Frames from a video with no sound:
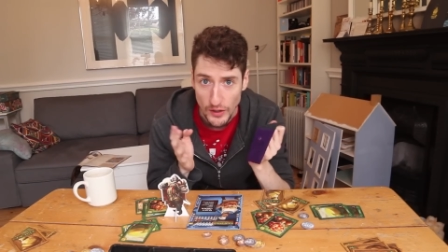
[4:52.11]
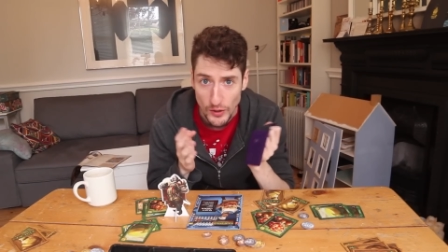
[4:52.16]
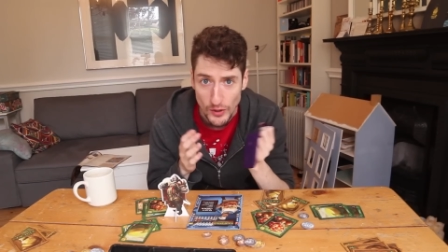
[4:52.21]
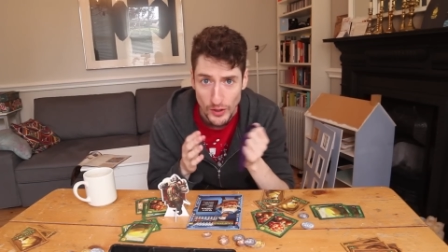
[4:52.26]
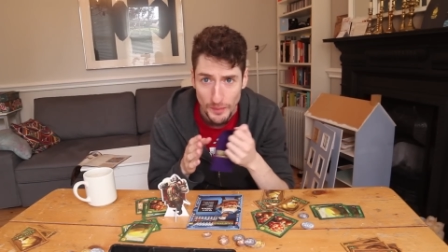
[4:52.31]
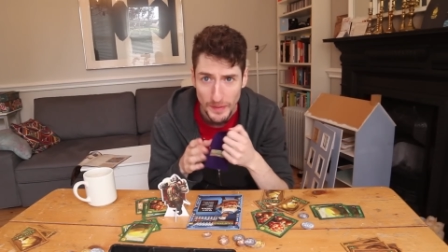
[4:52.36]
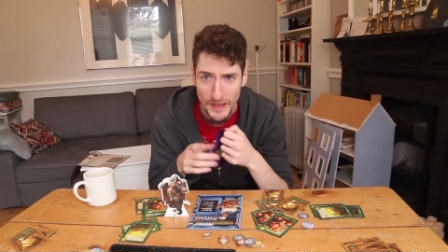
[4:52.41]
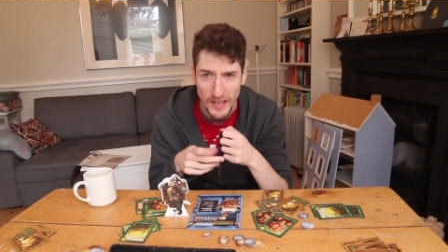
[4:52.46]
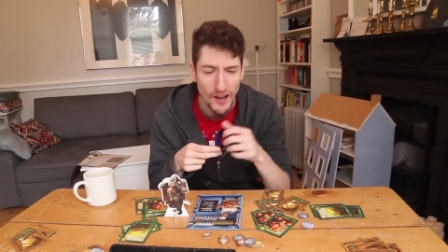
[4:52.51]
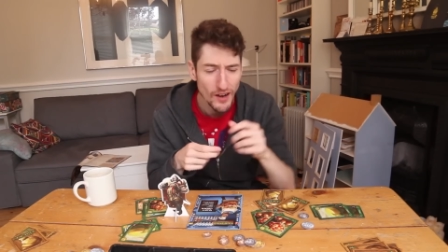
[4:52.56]
You
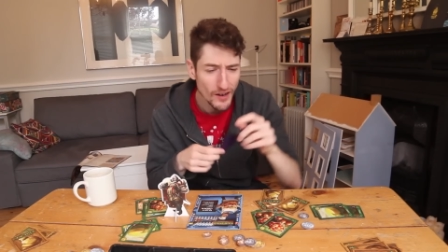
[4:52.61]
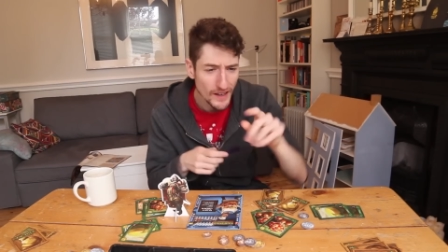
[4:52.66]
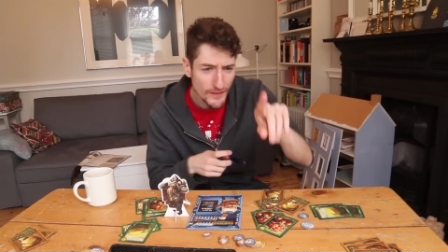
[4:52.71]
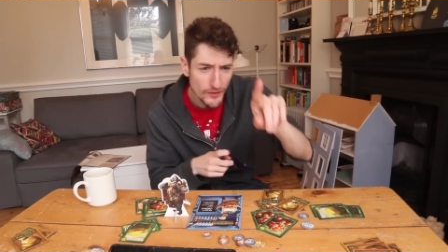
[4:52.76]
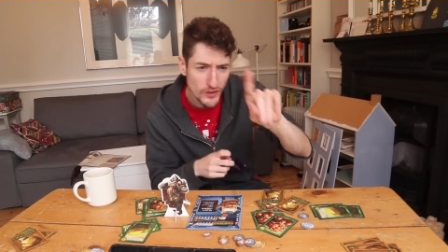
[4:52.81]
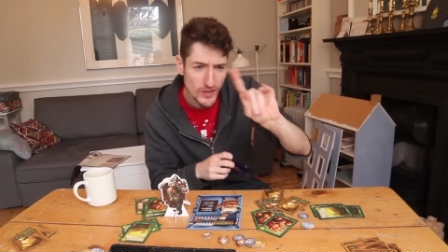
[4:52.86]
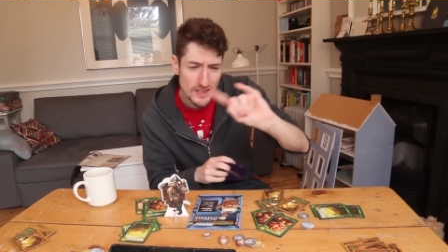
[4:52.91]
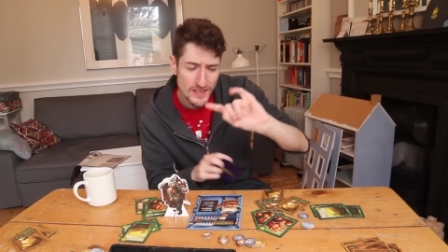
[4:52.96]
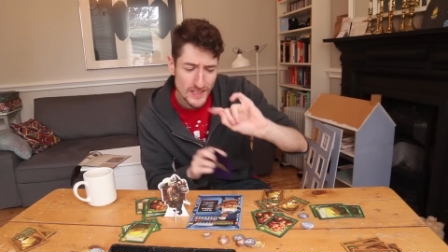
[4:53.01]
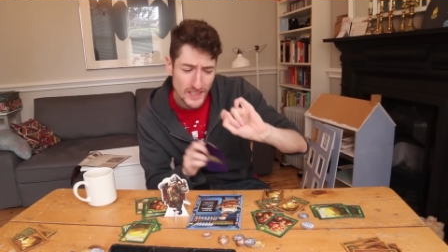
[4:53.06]
can be like, I'll
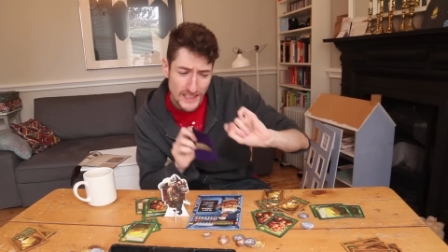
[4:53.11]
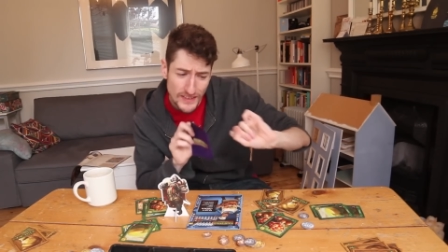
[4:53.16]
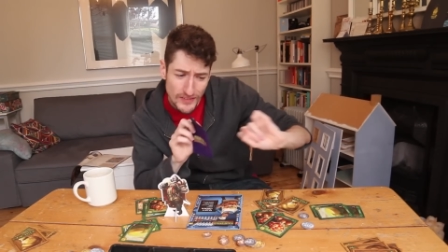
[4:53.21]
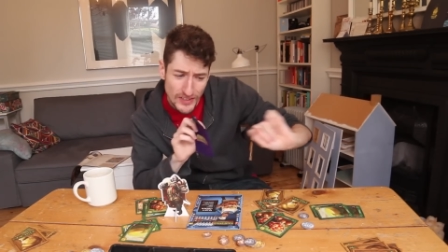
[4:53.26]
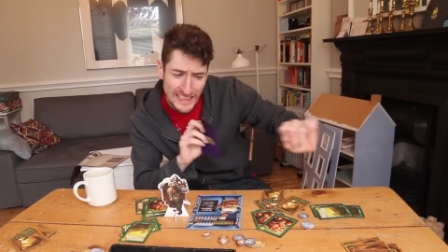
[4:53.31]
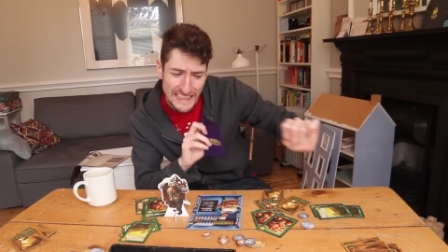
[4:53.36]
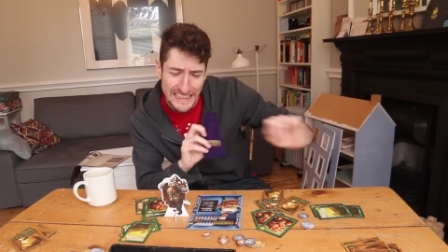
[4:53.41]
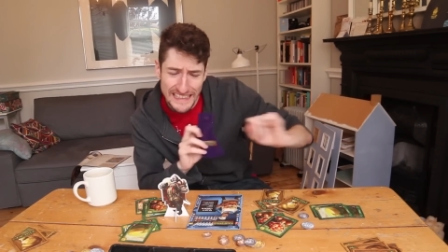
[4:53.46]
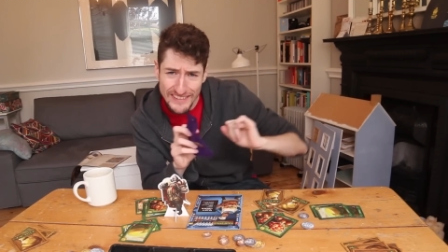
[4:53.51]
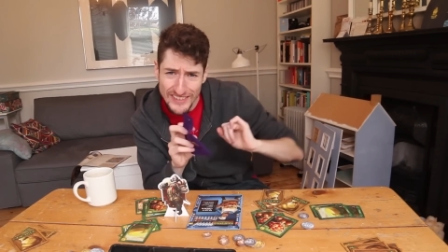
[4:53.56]
give you this, I'll give
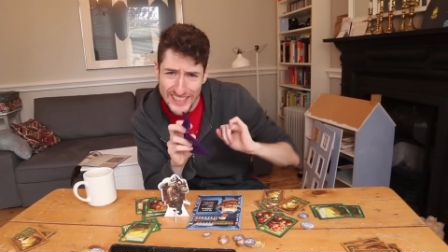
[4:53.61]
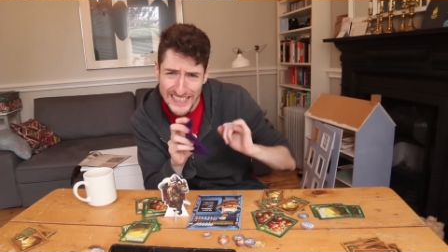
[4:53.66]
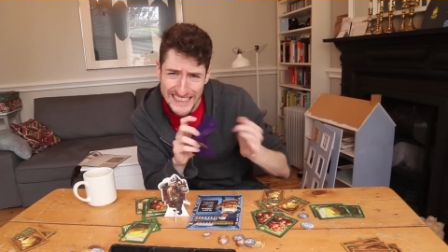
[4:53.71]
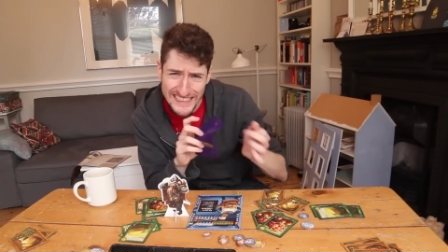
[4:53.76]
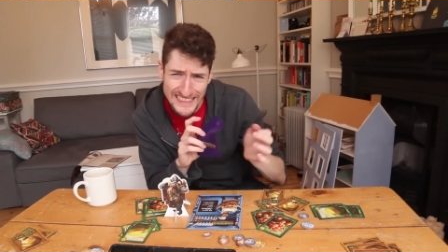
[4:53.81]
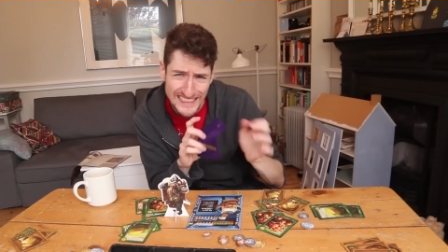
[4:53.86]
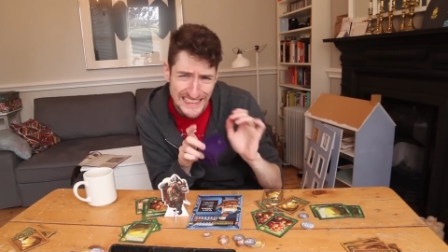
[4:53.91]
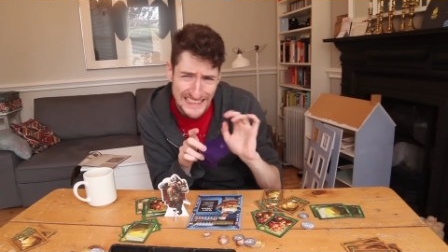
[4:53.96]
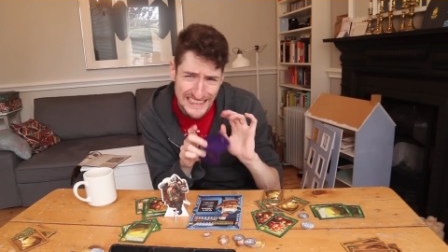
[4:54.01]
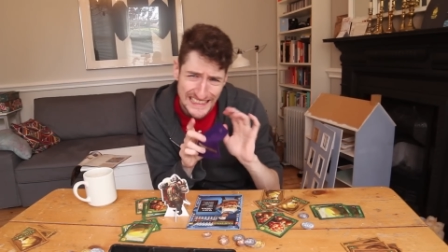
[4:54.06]
you that, I'll give you
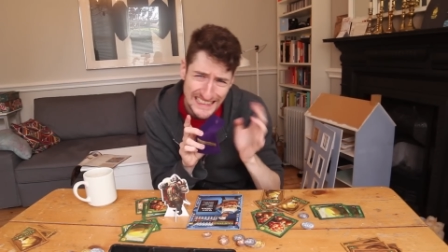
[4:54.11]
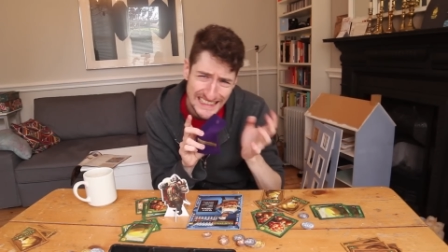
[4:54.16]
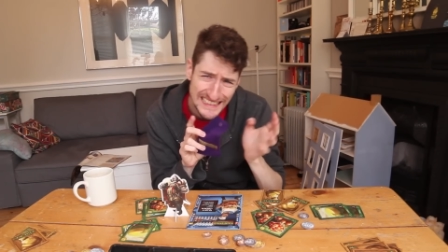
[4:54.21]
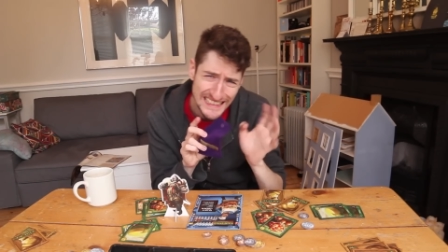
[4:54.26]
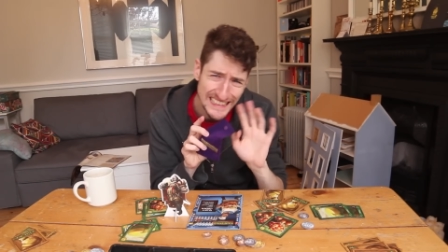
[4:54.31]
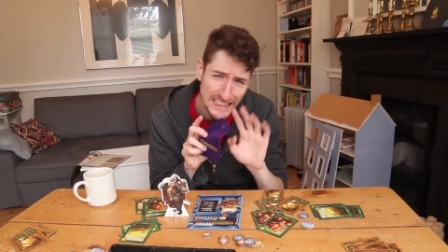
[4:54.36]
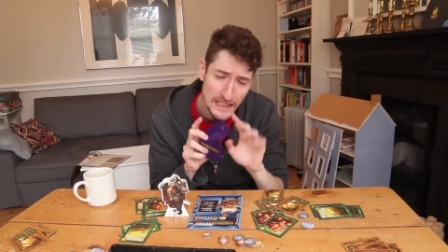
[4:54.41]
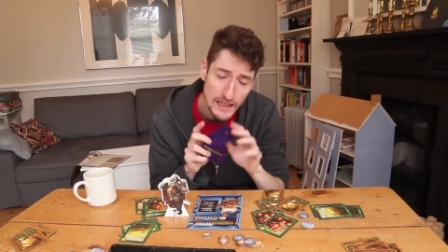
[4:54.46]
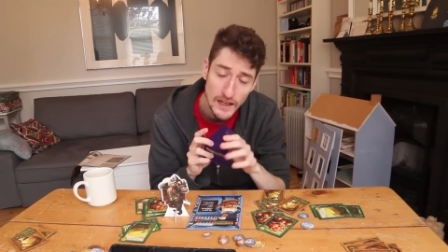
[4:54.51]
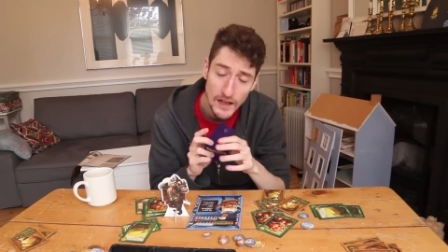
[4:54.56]

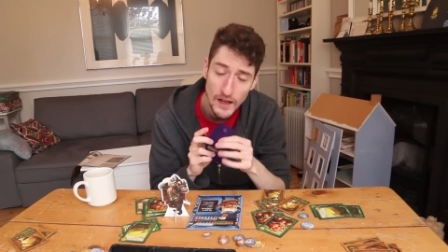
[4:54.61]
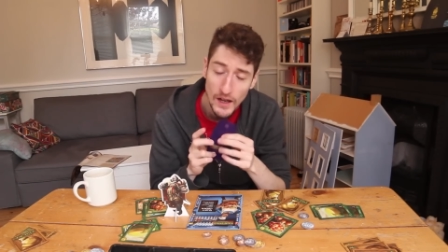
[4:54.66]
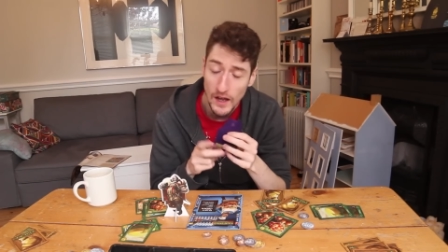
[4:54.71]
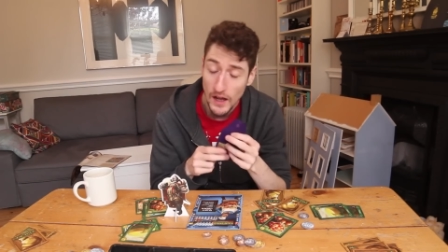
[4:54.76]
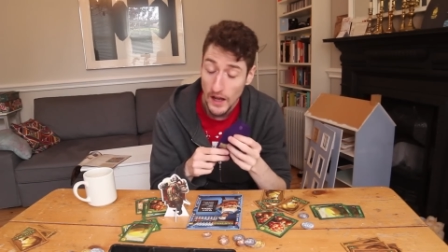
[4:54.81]
that.